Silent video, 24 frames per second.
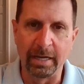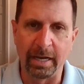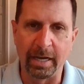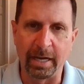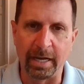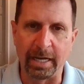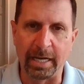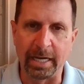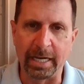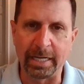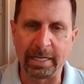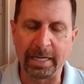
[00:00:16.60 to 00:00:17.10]

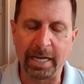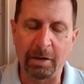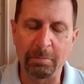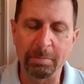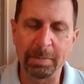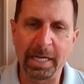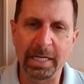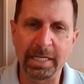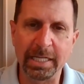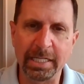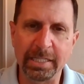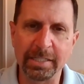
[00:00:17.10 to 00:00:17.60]

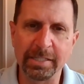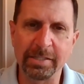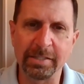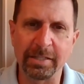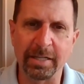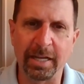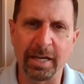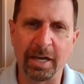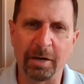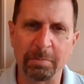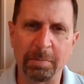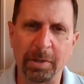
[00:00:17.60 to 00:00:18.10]
Cowpet East
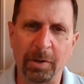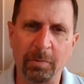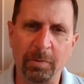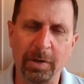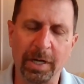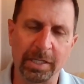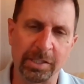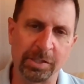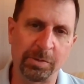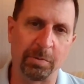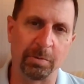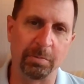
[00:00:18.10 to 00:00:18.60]
and Cowpet
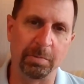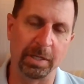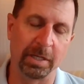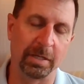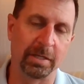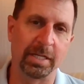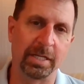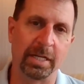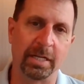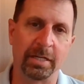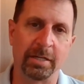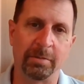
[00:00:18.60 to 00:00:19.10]
West were
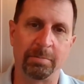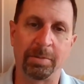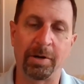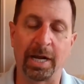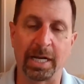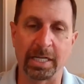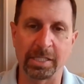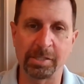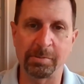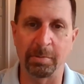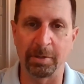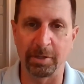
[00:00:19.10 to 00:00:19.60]
built at
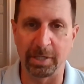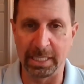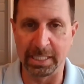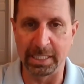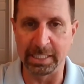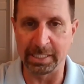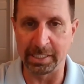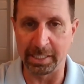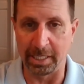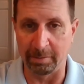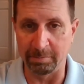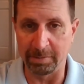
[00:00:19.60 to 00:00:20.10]
approximately
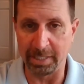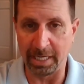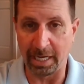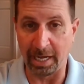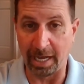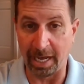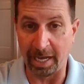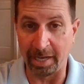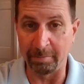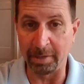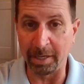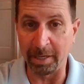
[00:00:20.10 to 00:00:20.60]
the same
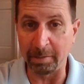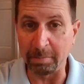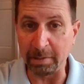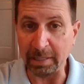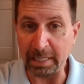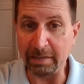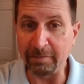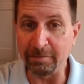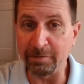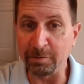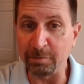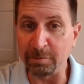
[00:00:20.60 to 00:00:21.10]
time. I
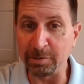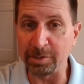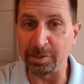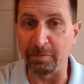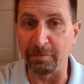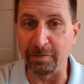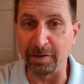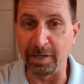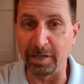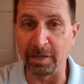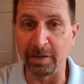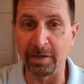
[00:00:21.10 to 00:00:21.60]
believe it was
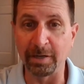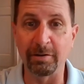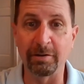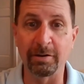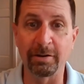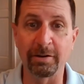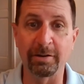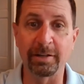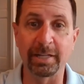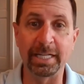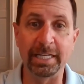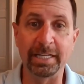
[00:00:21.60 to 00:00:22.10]
the very
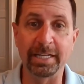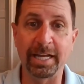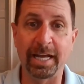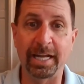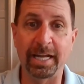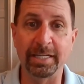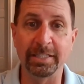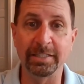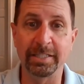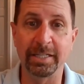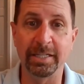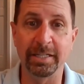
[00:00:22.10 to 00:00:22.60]
early
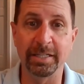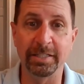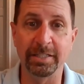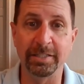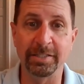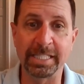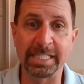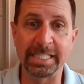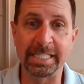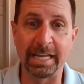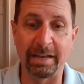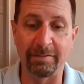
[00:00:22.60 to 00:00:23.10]

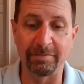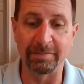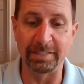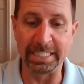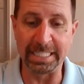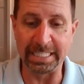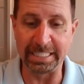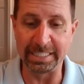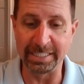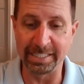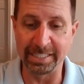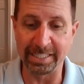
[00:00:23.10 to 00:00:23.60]

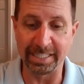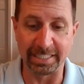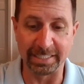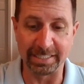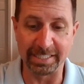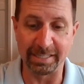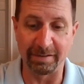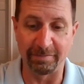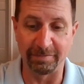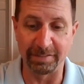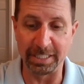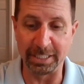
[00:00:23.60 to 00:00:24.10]
1970s,
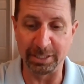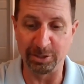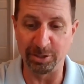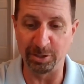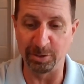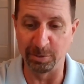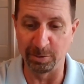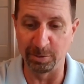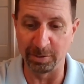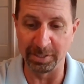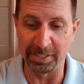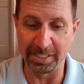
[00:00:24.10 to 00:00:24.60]
like
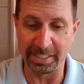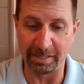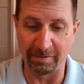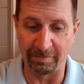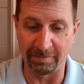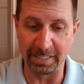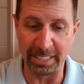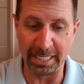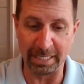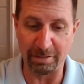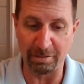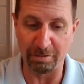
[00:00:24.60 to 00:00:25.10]
72 and
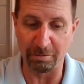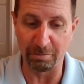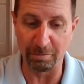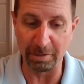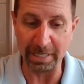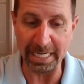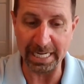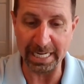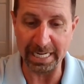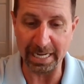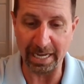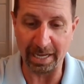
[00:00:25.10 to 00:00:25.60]

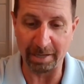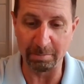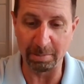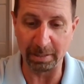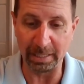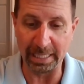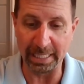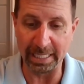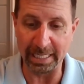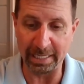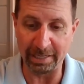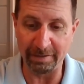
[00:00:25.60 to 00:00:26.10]
73, I
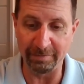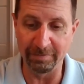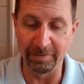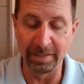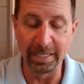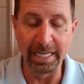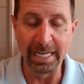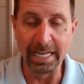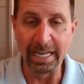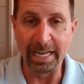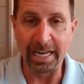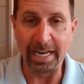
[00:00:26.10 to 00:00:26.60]
believe.
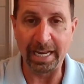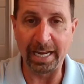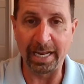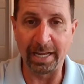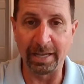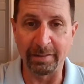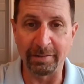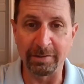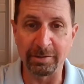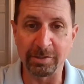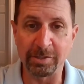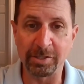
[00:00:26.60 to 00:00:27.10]

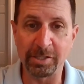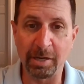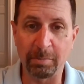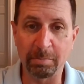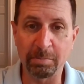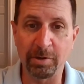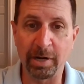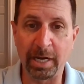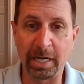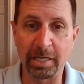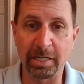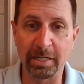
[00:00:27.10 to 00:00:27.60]
And they're
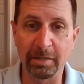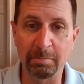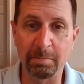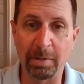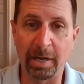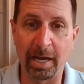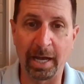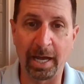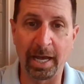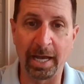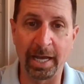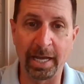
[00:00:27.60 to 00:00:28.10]
separated
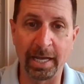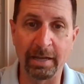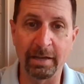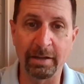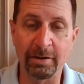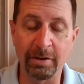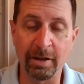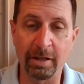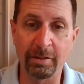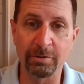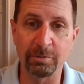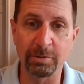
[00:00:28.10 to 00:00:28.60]
by
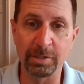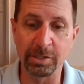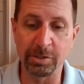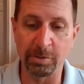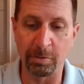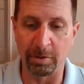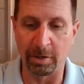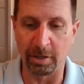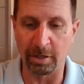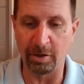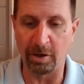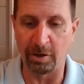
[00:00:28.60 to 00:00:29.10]
another
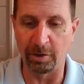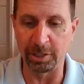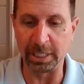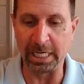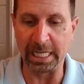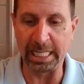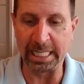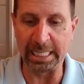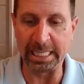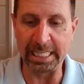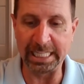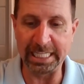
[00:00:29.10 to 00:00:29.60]
resort
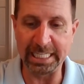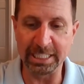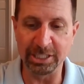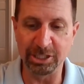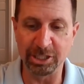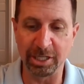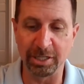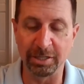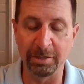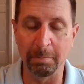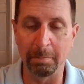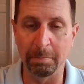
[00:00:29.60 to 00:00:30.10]
called
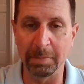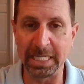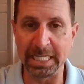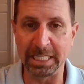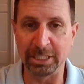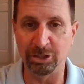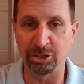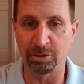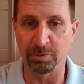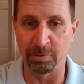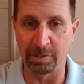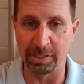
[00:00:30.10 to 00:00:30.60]
Elysian
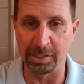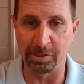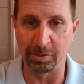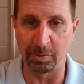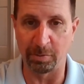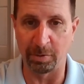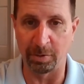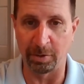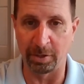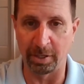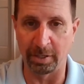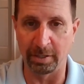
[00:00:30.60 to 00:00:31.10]
Beach
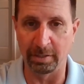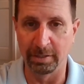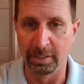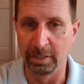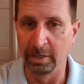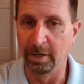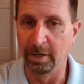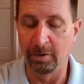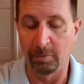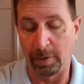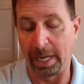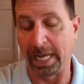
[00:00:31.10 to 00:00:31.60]
Resort.
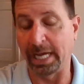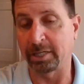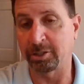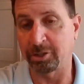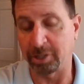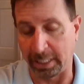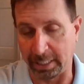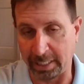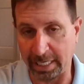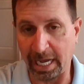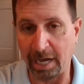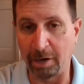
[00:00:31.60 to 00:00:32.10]

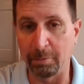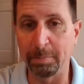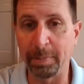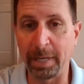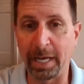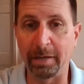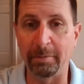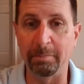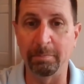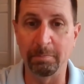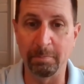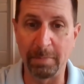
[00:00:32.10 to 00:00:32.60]
Actually,
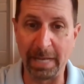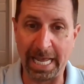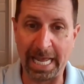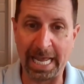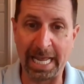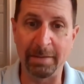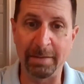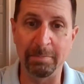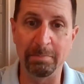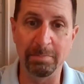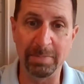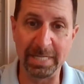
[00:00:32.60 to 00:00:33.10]
Cowpet
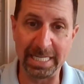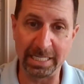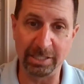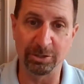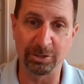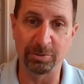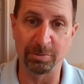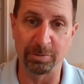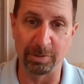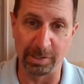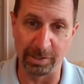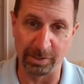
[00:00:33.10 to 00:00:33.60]
Bay
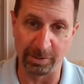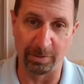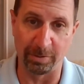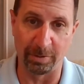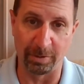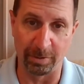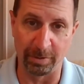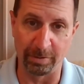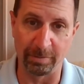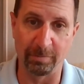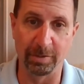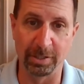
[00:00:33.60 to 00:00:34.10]
Beach
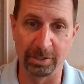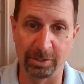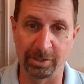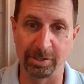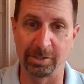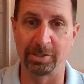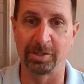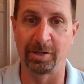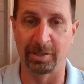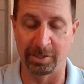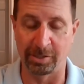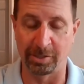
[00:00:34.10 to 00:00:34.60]
Resort, which
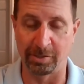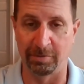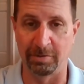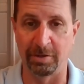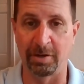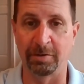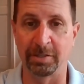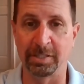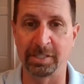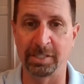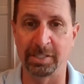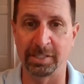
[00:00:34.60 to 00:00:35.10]
is also
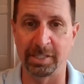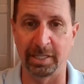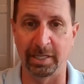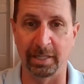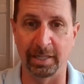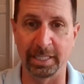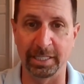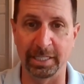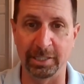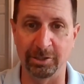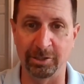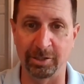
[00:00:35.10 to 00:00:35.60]
known as the
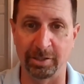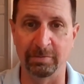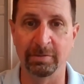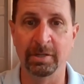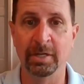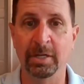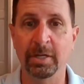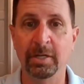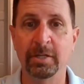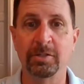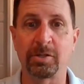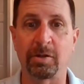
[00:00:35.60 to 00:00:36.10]
Elysian.
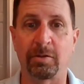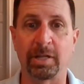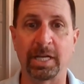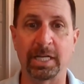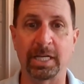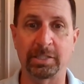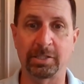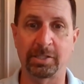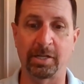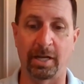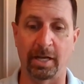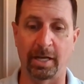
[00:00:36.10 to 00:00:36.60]
So
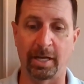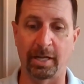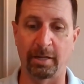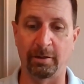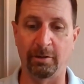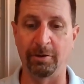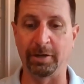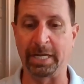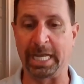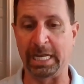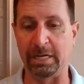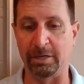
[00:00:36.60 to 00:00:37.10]
that's
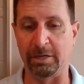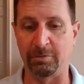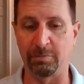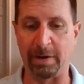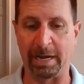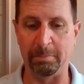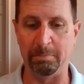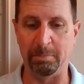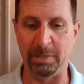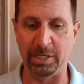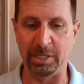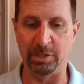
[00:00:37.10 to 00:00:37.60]
located
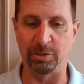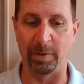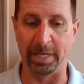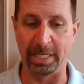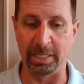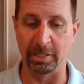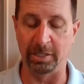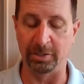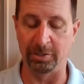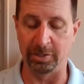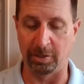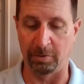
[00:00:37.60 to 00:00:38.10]
right
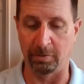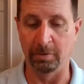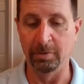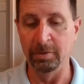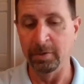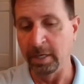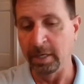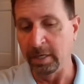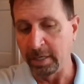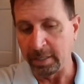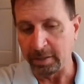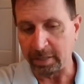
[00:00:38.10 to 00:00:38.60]
between the two.
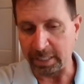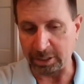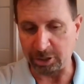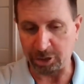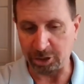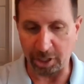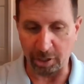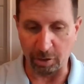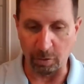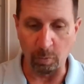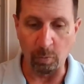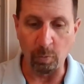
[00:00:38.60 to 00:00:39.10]
They
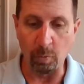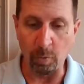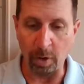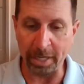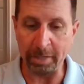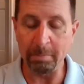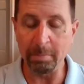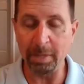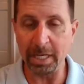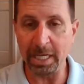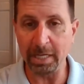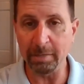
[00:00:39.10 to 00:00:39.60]
share
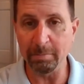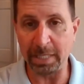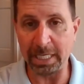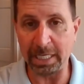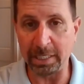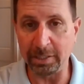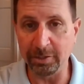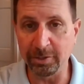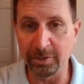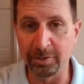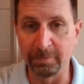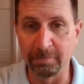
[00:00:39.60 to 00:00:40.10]
one big
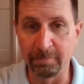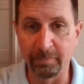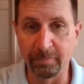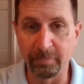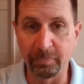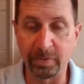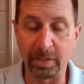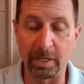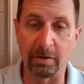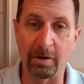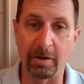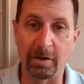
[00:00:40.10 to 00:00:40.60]
beach.
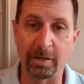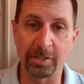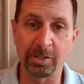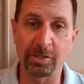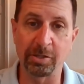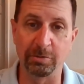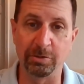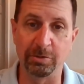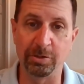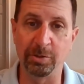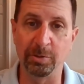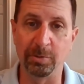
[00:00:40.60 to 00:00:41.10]
There are
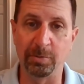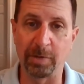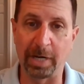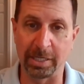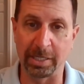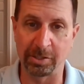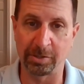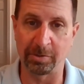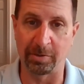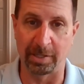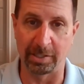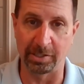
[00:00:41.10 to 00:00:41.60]
also two
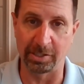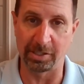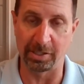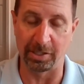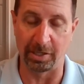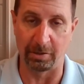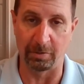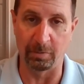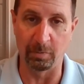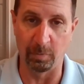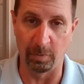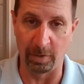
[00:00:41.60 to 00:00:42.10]
restaurants
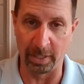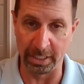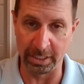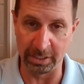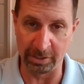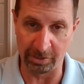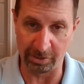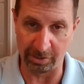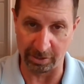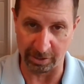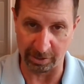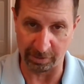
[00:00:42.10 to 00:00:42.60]
there. One
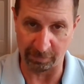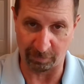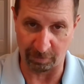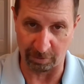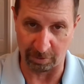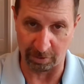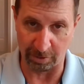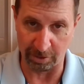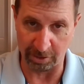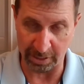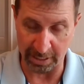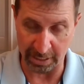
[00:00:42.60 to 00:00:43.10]
is just
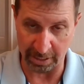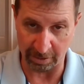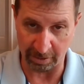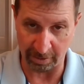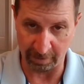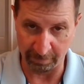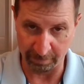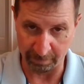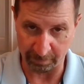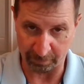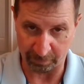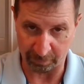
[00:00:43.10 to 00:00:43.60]
for
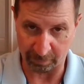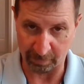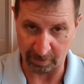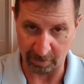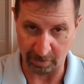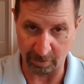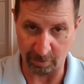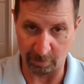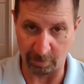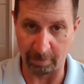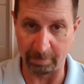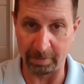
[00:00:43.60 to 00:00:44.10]
dinner,
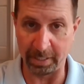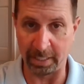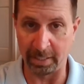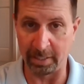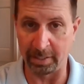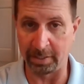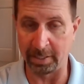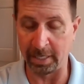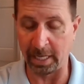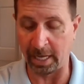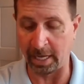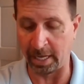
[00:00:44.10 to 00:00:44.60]

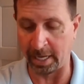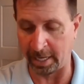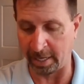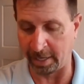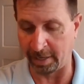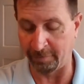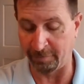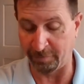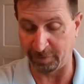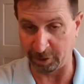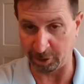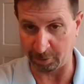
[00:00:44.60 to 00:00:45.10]
Caribbean
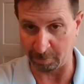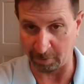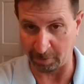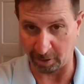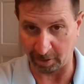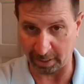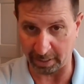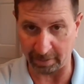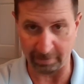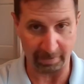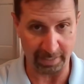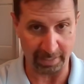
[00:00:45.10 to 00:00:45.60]
fish
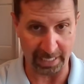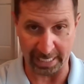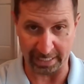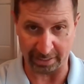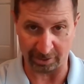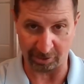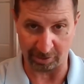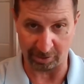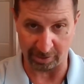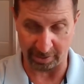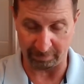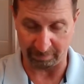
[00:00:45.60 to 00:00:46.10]
market,
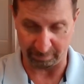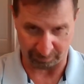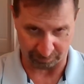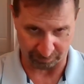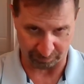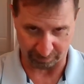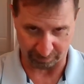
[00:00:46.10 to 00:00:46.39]
excellent.